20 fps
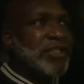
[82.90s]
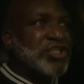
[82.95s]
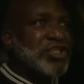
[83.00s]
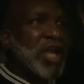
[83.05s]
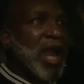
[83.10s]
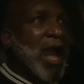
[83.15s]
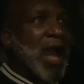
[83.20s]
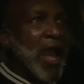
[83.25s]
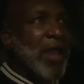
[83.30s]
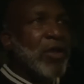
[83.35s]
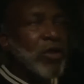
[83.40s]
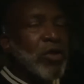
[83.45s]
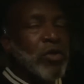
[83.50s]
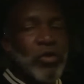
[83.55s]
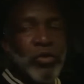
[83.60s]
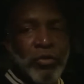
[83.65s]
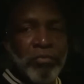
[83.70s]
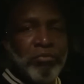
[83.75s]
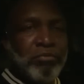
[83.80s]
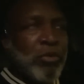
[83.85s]

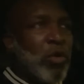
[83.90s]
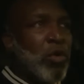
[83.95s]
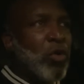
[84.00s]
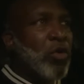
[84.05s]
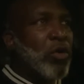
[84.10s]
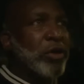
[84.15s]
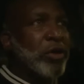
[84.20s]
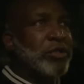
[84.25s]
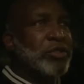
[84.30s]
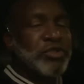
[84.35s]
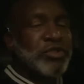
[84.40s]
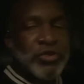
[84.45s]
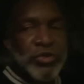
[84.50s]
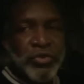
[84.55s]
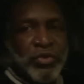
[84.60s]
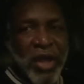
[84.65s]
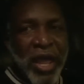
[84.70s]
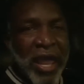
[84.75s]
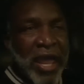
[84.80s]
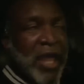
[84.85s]
child born
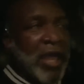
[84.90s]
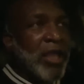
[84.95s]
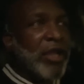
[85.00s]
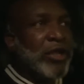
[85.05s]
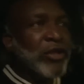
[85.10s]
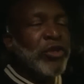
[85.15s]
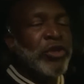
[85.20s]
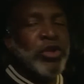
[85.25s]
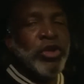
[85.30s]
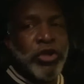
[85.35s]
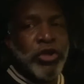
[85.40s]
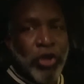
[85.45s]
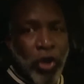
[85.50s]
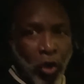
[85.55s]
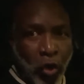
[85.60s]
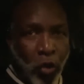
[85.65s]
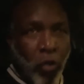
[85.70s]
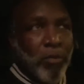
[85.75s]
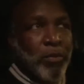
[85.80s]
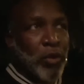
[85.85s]
to a
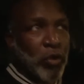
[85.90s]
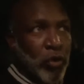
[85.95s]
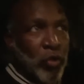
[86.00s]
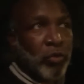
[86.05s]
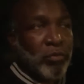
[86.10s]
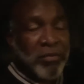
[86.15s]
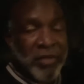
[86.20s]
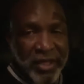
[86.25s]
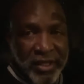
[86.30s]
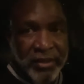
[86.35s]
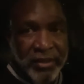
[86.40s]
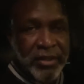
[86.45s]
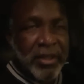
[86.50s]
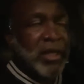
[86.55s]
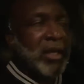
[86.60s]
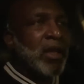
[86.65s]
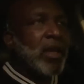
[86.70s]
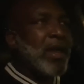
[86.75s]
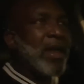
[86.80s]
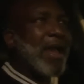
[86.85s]
nobleman
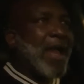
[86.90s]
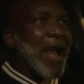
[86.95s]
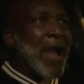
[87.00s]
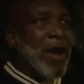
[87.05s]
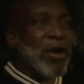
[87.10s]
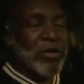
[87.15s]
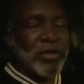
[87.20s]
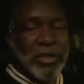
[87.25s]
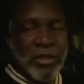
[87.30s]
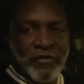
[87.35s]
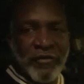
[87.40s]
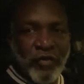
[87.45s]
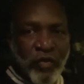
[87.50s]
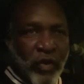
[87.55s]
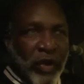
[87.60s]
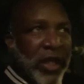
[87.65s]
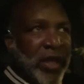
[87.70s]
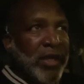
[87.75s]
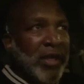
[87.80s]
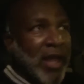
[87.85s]
out of
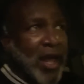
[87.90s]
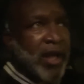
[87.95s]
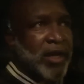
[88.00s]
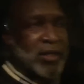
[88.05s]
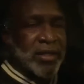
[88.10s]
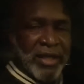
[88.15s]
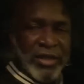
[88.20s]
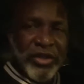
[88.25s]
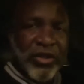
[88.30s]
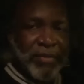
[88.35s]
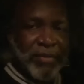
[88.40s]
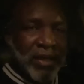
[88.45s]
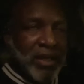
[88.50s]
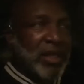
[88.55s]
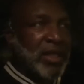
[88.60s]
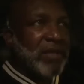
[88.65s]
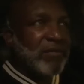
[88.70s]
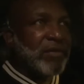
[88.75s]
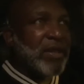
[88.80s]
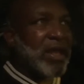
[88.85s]
wedlock. Can you
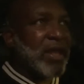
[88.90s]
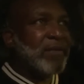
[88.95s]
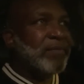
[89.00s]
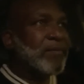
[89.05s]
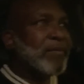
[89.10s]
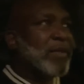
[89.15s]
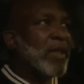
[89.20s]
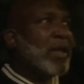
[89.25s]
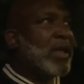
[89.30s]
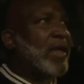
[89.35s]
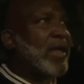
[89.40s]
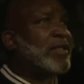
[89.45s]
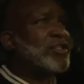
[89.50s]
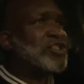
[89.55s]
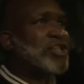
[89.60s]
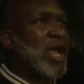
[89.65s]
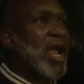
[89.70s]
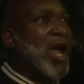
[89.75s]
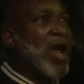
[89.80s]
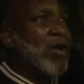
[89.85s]
believe that? A
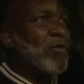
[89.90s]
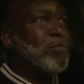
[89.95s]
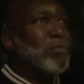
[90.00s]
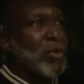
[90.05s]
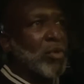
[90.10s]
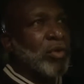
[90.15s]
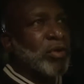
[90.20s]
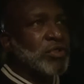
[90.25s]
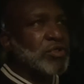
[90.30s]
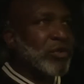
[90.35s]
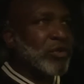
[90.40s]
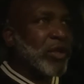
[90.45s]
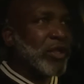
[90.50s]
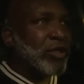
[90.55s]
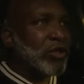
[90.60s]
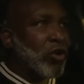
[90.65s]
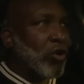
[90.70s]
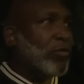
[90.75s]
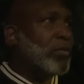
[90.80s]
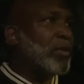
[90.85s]
child born to a
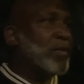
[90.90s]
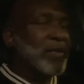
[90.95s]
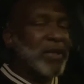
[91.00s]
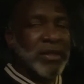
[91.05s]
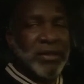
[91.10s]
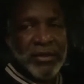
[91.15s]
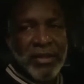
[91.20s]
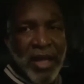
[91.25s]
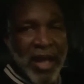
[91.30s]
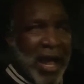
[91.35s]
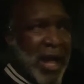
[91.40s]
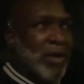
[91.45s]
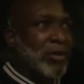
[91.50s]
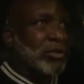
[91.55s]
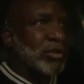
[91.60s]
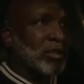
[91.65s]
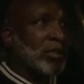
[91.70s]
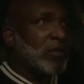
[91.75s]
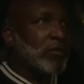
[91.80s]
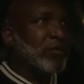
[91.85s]
nobleman
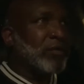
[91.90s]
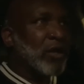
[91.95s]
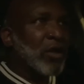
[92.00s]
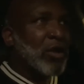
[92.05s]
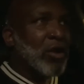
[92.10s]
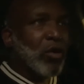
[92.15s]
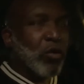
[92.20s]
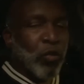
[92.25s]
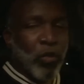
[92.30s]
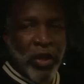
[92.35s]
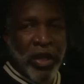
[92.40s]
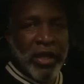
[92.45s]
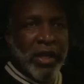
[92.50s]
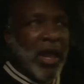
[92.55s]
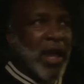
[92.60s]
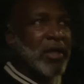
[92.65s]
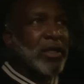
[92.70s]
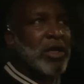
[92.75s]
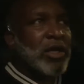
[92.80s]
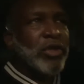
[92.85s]
out of
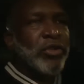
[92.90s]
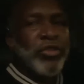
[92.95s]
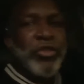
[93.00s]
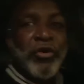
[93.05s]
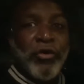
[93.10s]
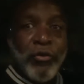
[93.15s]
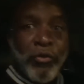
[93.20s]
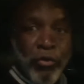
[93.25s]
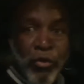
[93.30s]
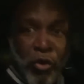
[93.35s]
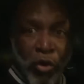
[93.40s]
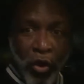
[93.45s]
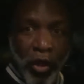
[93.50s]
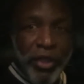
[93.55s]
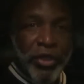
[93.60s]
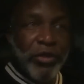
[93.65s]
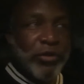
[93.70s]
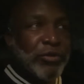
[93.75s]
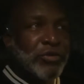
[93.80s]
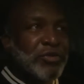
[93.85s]
wedlock. The
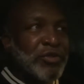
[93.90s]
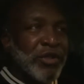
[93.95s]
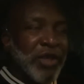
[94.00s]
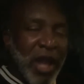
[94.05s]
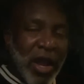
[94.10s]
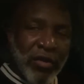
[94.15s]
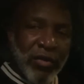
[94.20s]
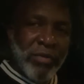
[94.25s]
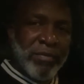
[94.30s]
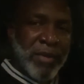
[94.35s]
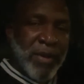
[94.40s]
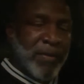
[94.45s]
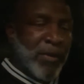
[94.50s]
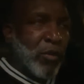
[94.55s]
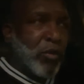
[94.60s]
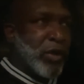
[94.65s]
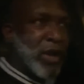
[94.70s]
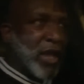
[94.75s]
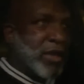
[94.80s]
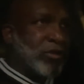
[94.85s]
royals. Do y'all remember
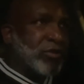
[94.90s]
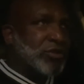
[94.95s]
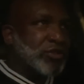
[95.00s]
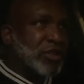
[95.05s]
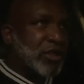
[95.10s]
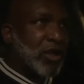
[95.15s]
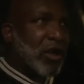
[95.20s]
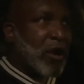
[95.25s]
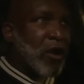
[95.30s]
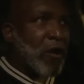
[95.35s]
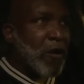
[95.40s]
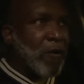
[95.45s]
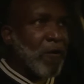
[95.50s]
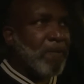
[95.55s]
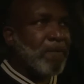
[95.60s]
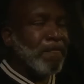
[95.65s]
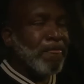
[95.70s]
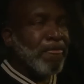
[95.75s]
when I used to call